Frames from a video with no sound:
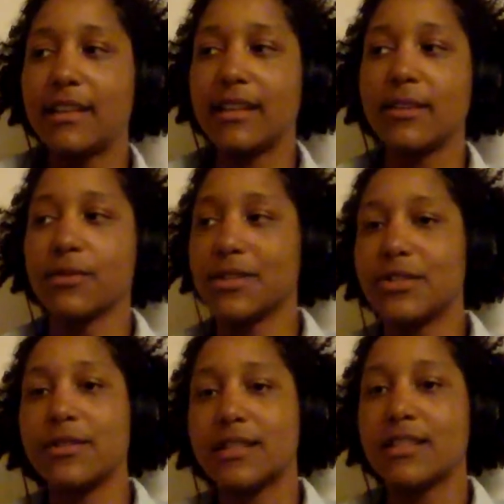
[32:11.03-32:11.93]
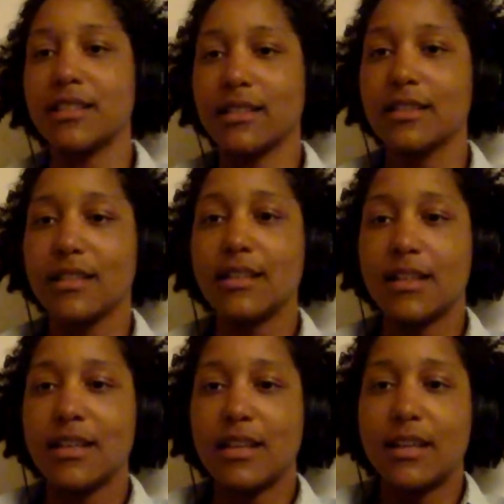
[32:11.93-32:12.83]
I think it was a trust thing.
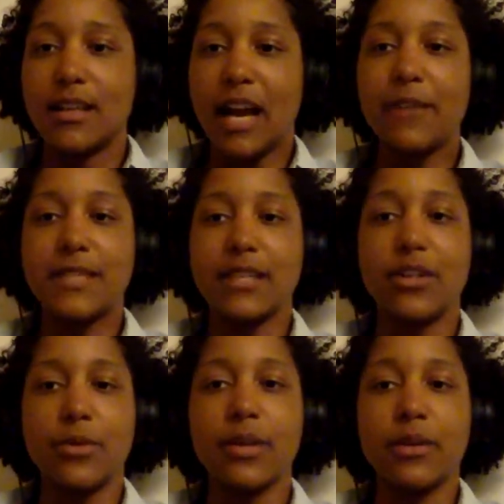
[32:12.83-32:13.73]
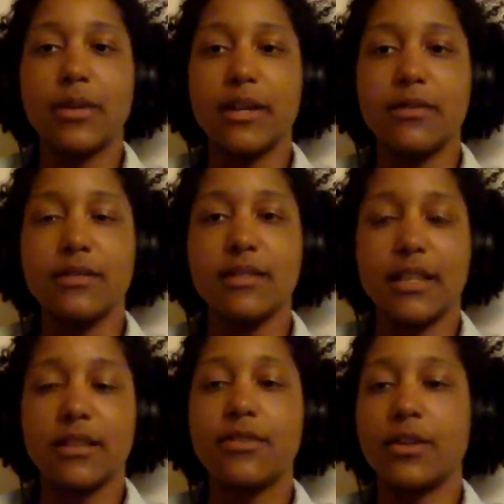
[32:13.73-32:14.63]
I've seen her run around
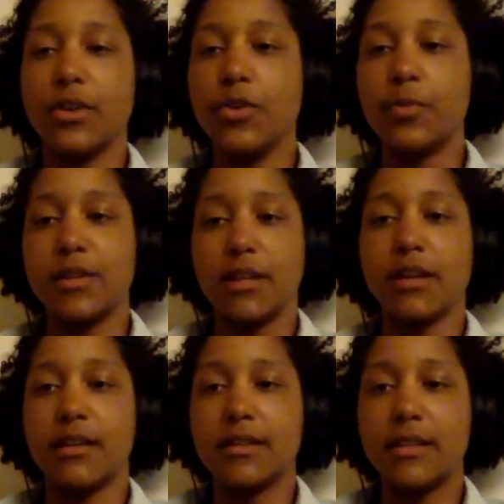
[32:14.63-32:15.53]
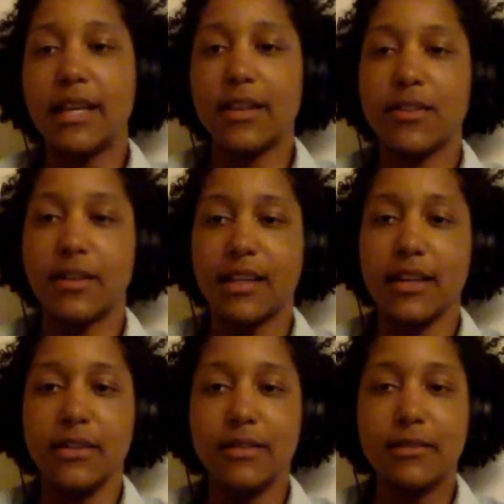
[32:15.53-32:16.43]
like their open yard at their
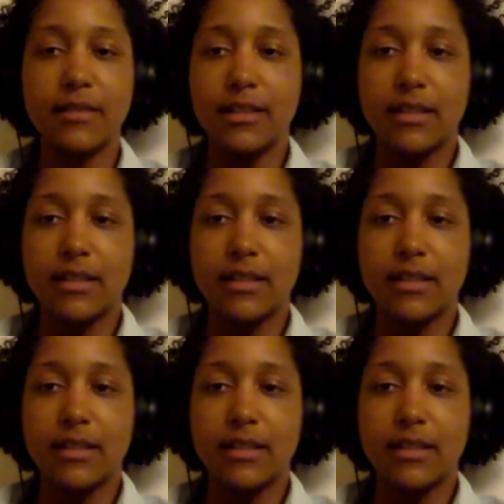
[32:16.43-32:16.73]
kennel.